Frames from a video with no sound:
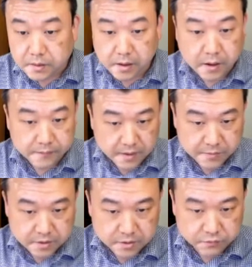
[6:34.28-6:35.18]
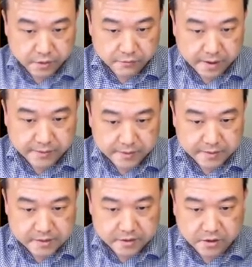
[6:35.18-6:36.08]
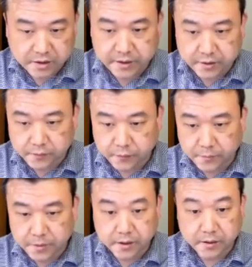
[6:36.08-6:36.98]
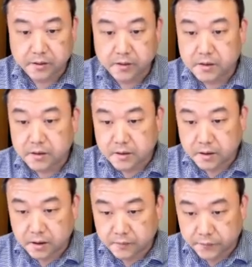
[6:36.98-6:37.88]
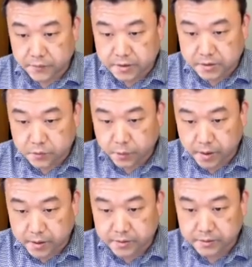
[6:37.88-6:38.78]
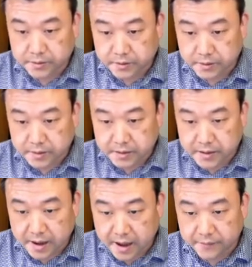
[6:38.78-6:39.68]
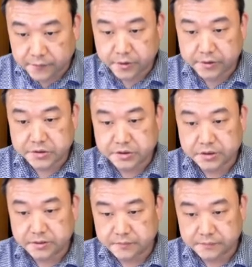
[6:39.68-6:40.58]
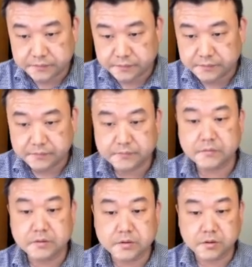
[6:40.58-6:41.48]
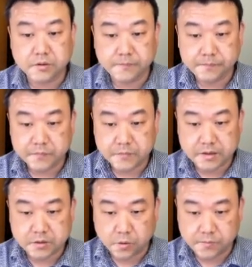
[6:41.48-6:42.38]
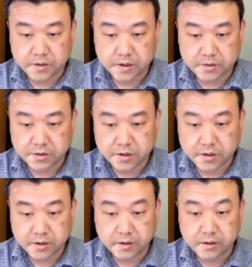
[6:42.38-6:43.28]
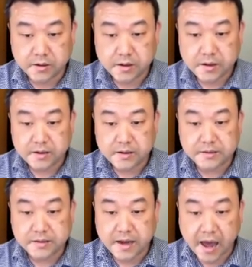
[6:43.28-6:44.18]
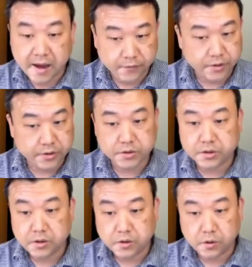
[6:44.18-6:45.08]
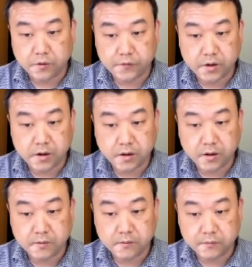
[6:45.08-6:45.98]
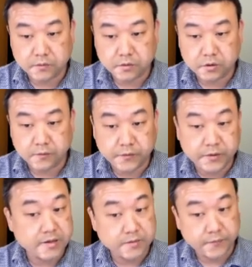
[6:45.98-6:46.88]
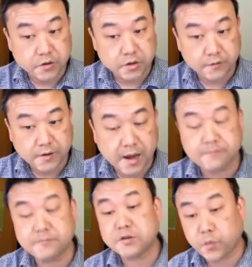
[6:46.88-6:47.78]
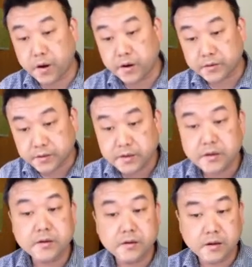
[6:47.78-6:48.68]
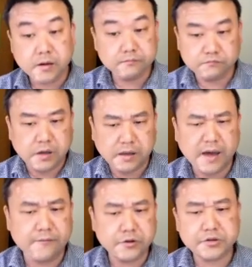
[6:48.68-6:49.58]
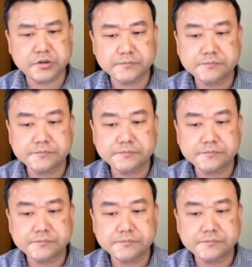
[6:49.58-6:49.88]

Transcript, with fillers: um, let me just rewrite this in a cleaner form here. Uh, v squared average. So this combination here is the average of the, you know, v as a function of time squared, um, well, averaged.